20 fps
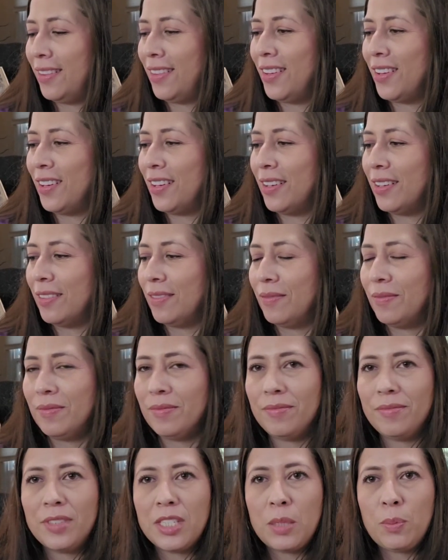the
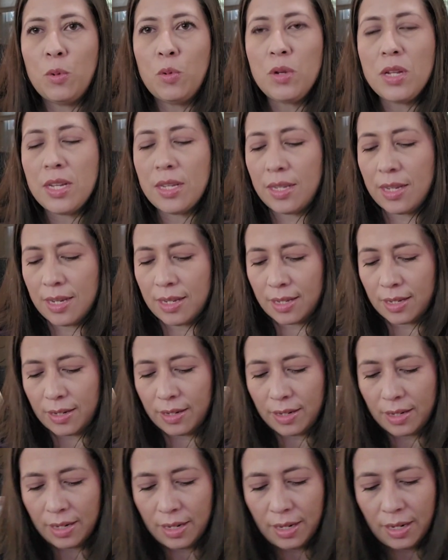spooky
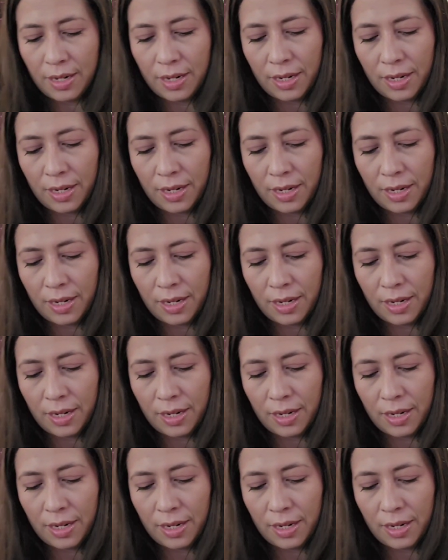season.